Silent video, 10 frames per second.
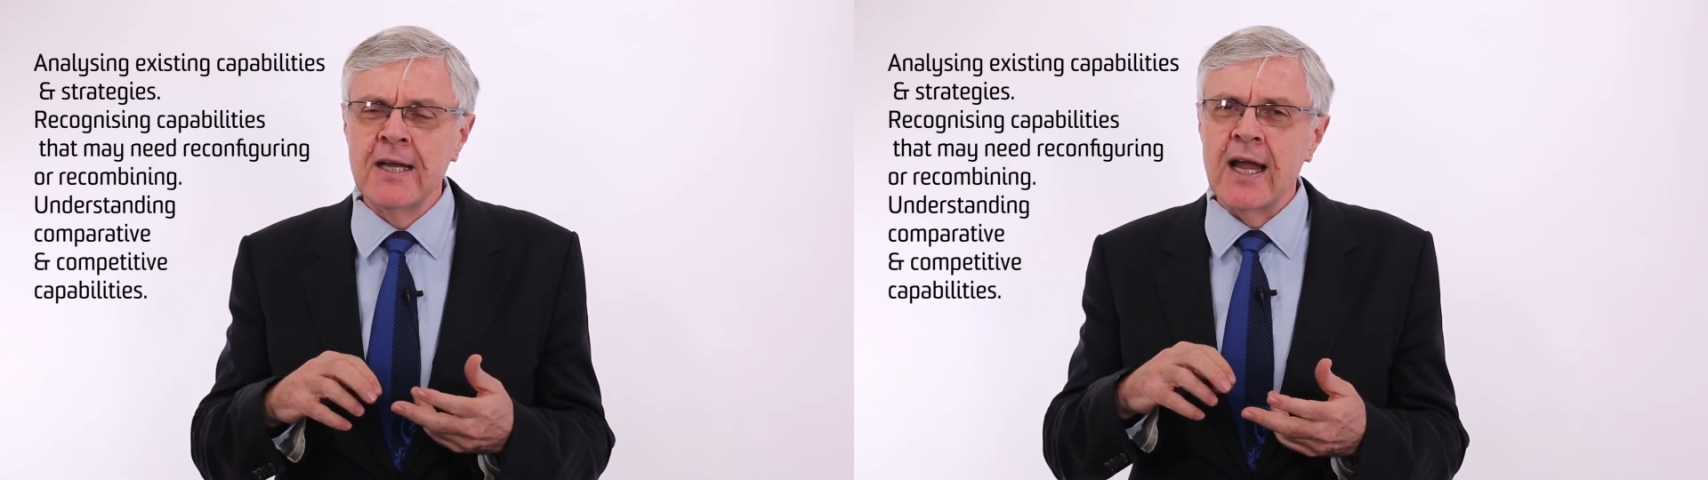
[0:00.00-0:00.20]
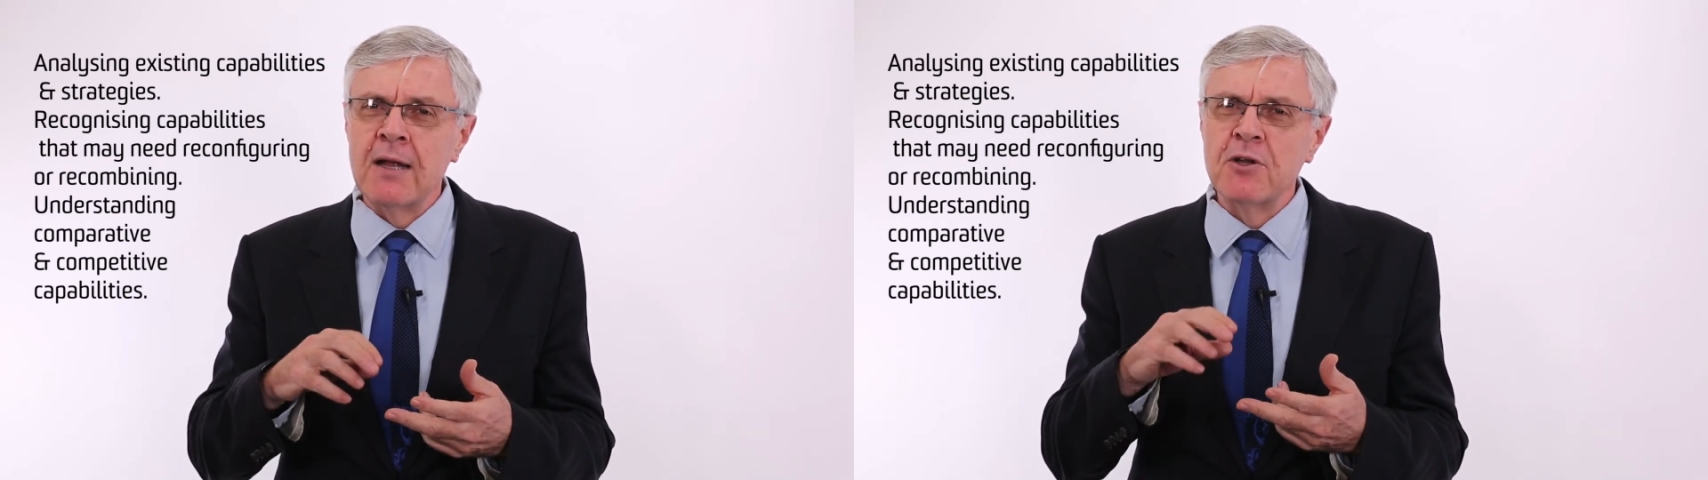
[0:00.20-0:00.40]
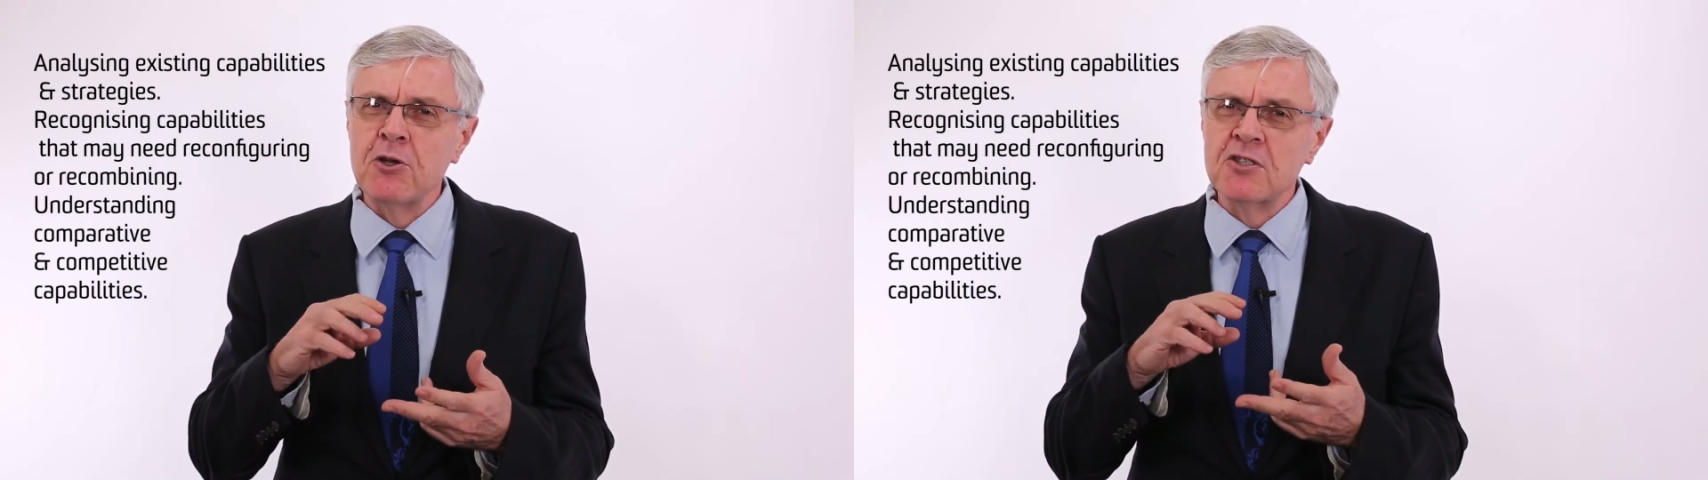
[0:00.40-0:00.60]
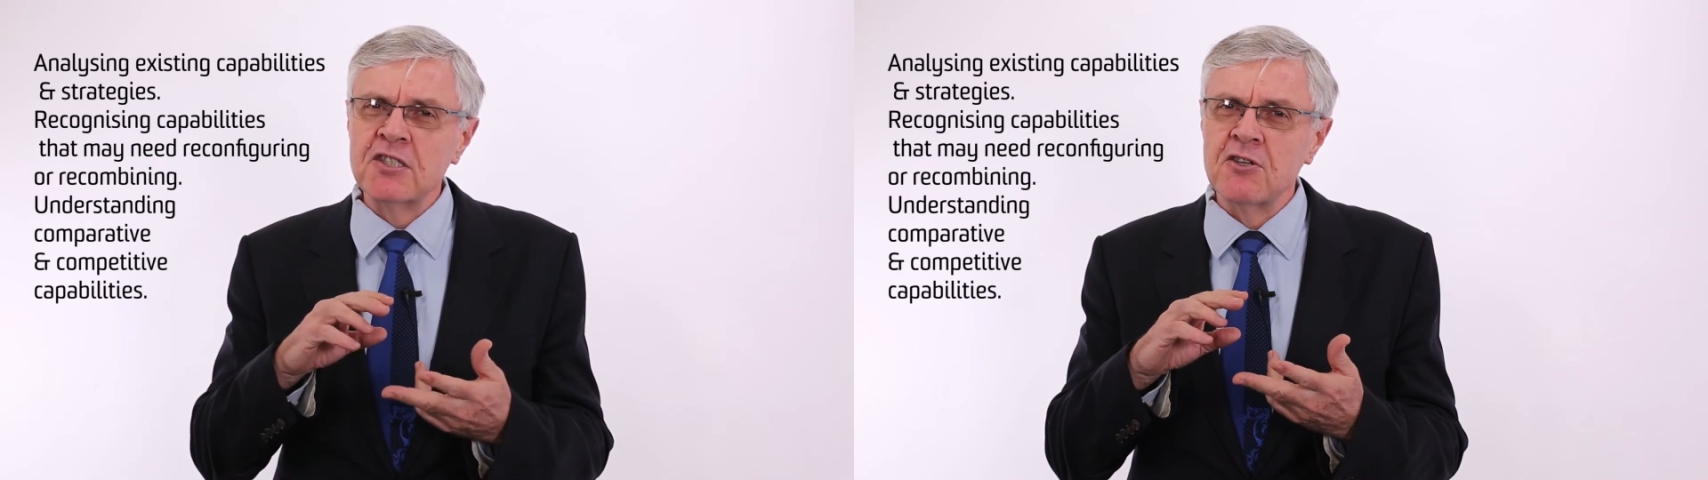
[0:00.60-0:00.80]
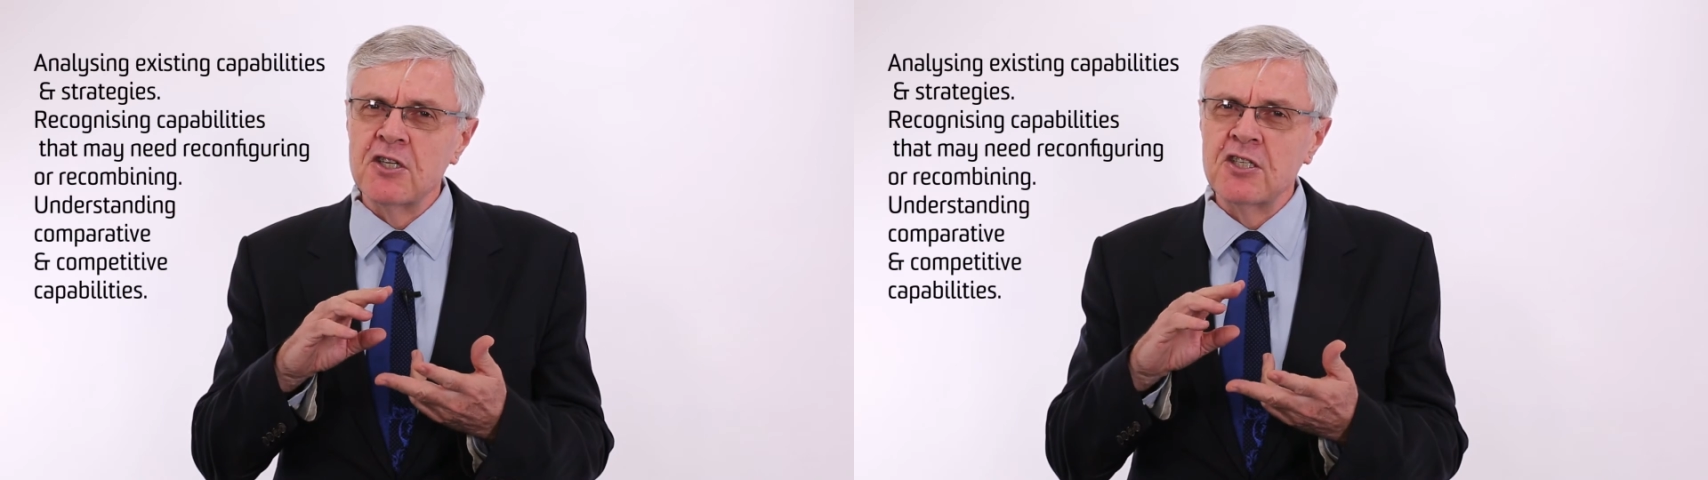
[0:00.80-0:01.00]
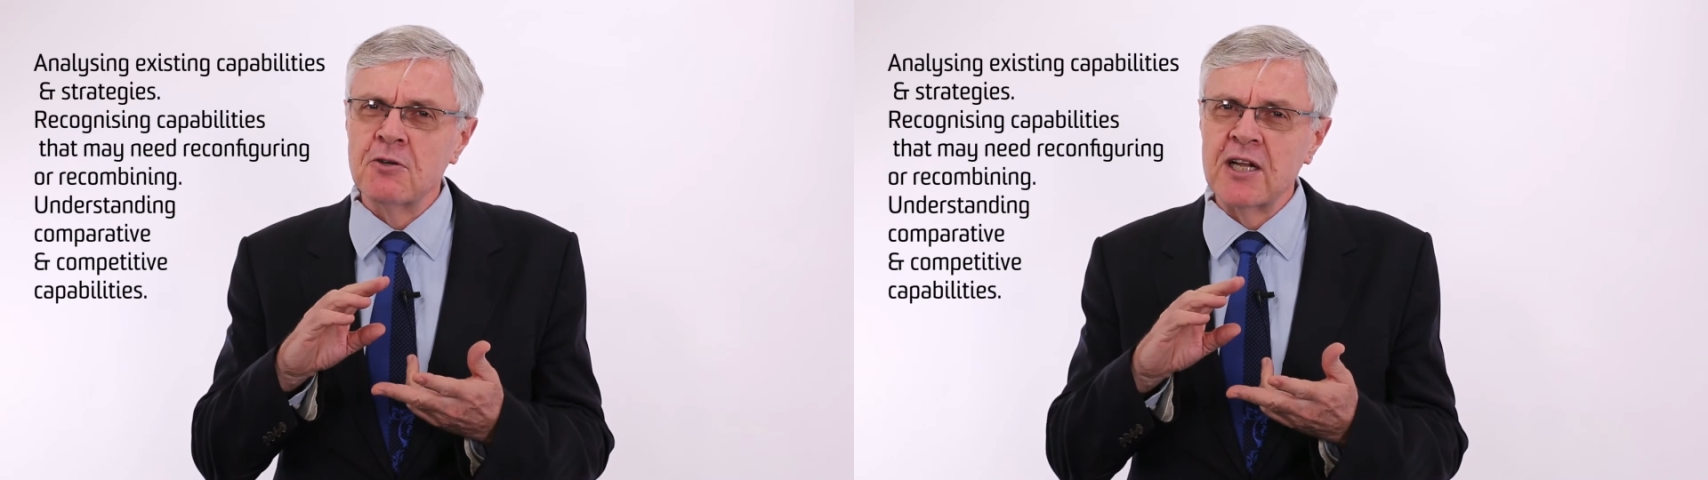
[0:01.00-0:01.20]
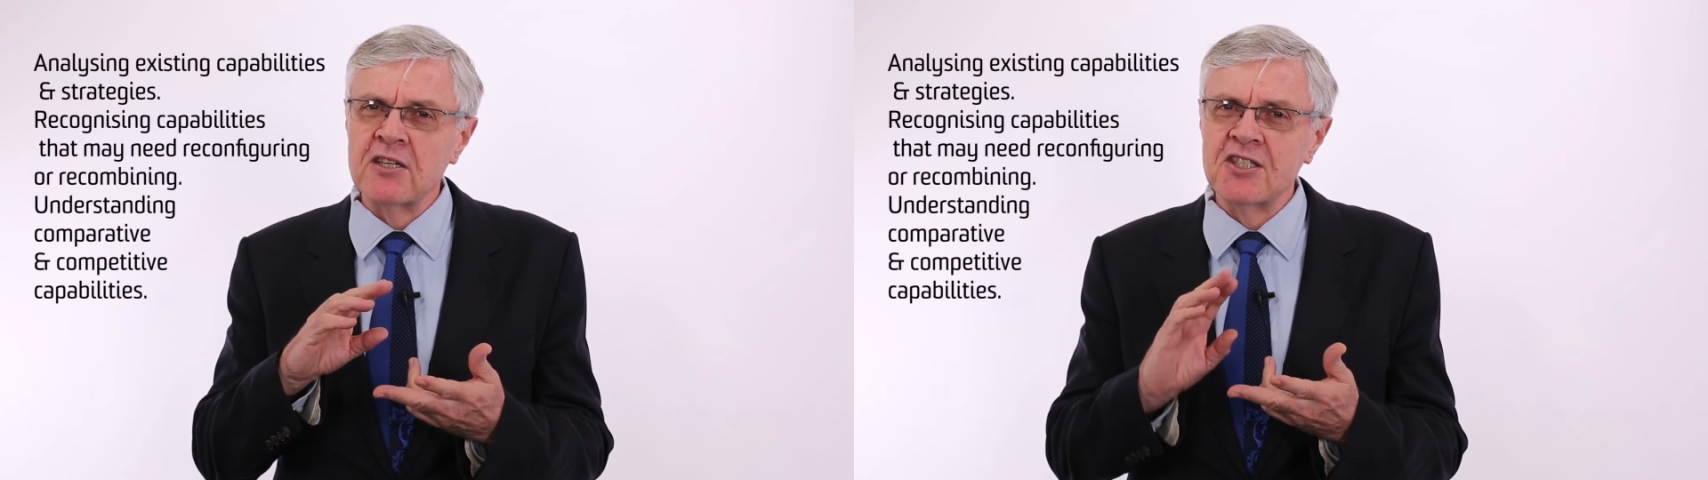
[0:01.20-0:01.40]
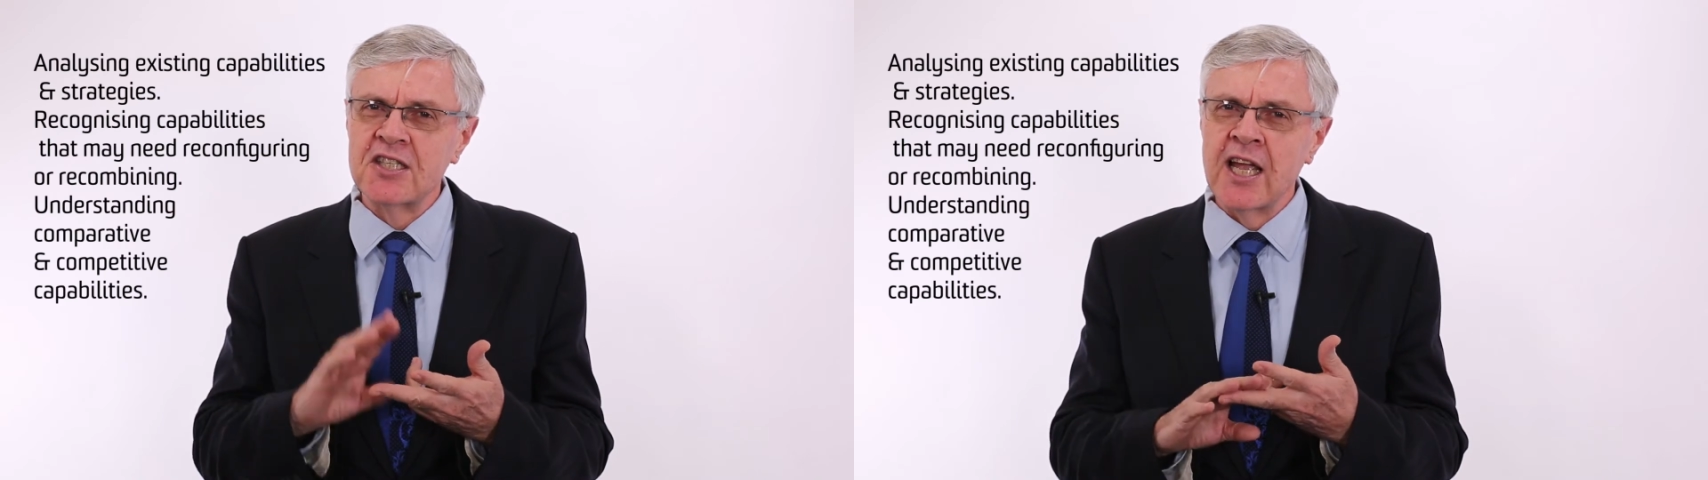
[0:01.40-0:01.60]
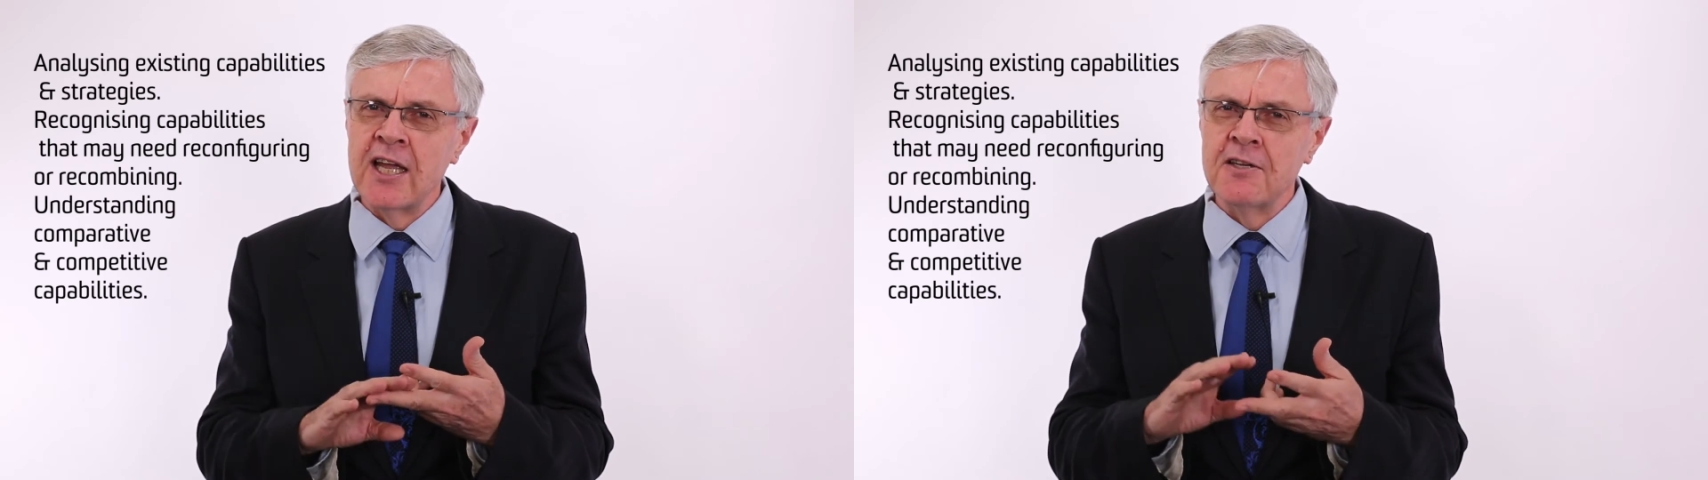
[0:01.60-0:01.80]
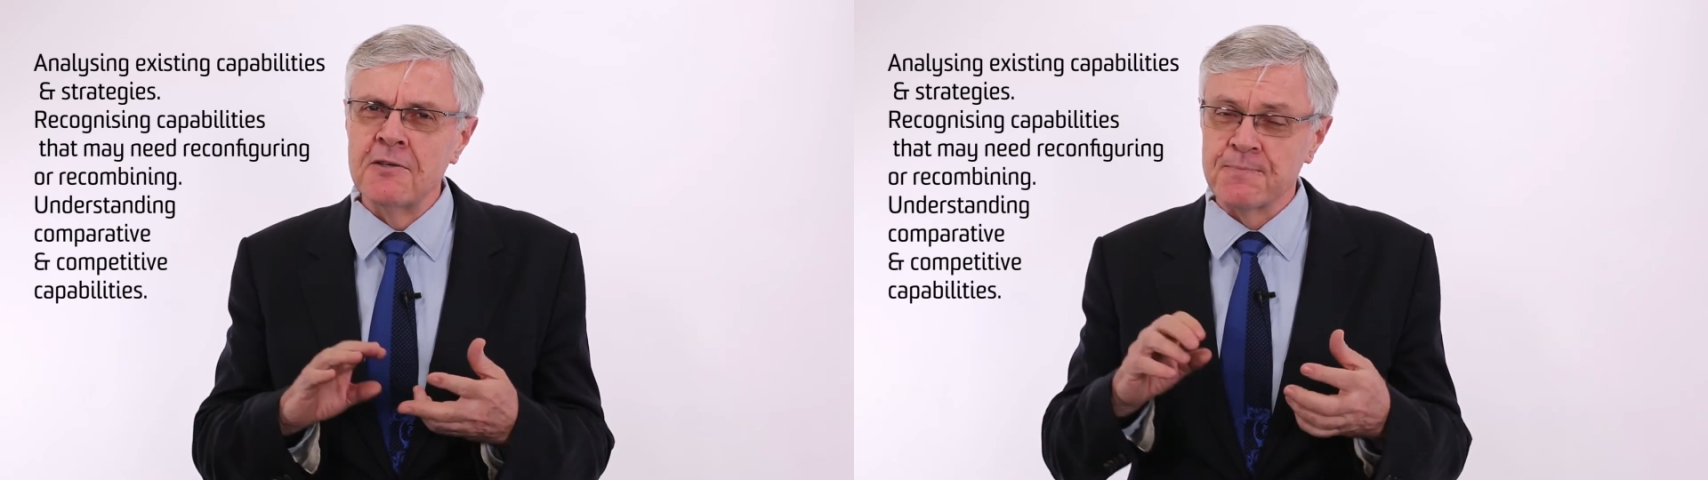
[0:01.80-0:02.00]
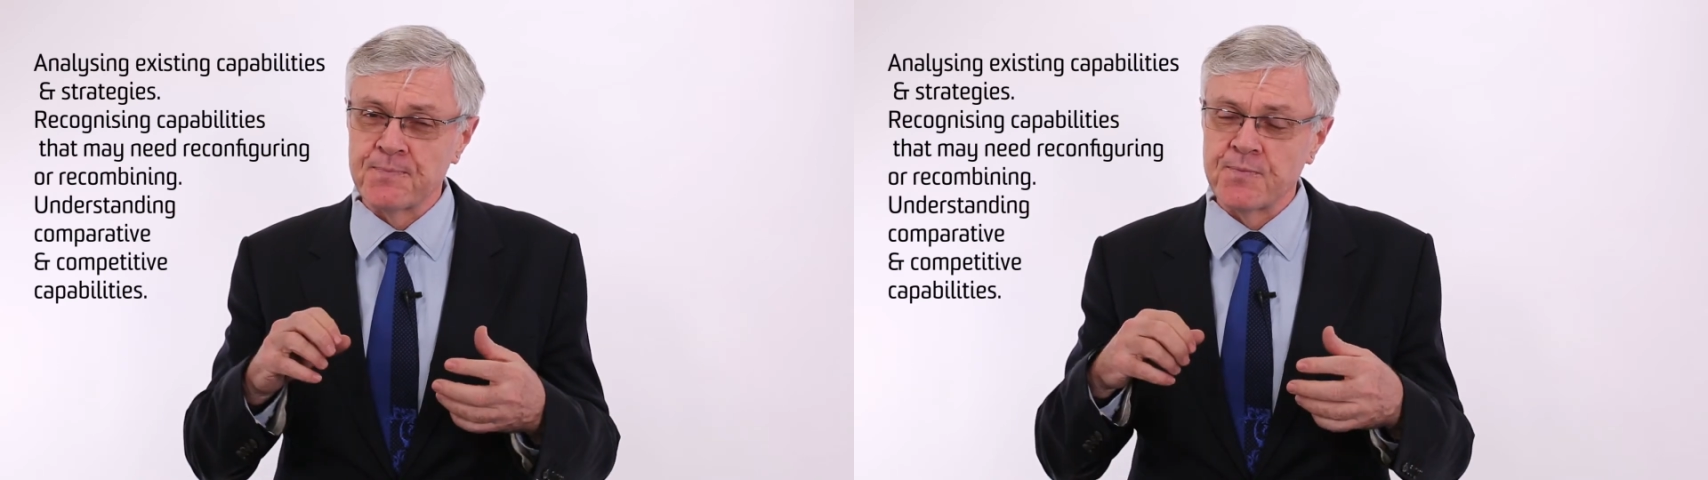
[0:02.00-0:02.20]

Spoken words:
And we also need to understand